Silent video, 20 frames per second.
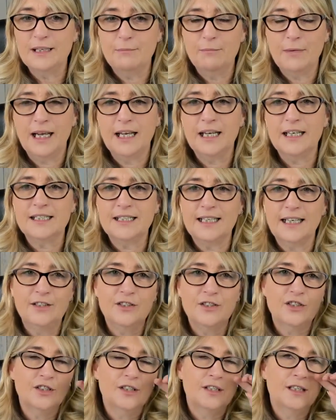in my
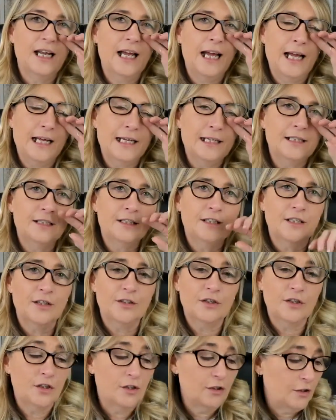extension, and
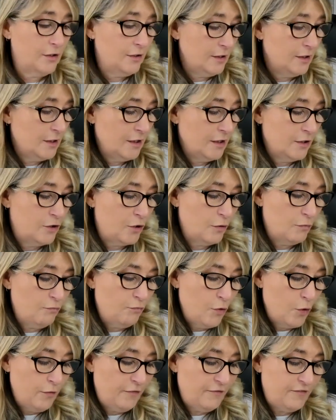the
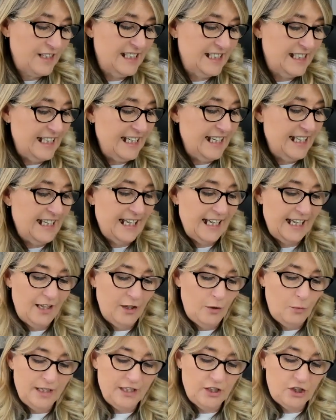roof is leaking,
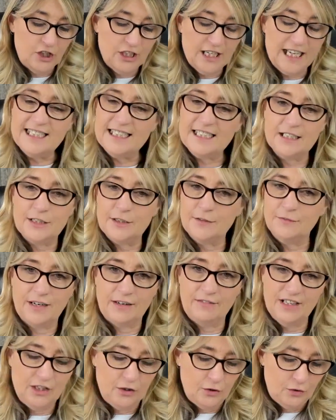which isn't
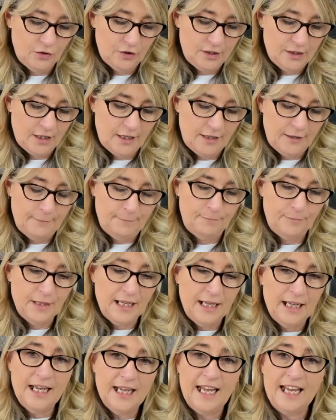very good.
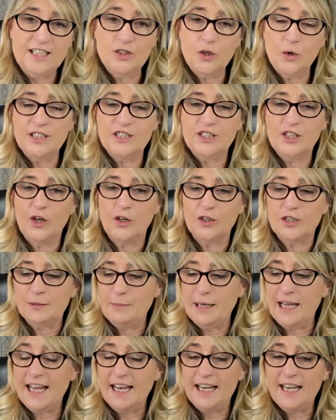It's going to cost
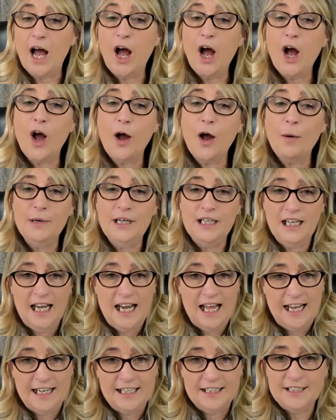me an arm and a
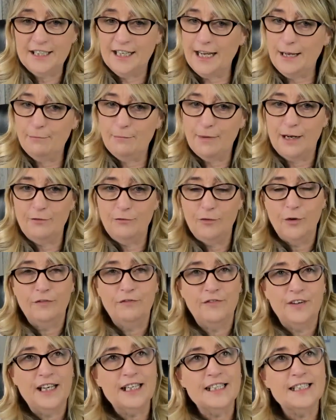leg to get my roof
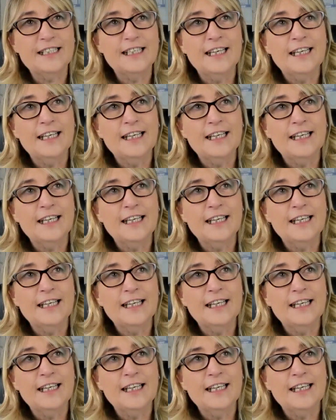fixed.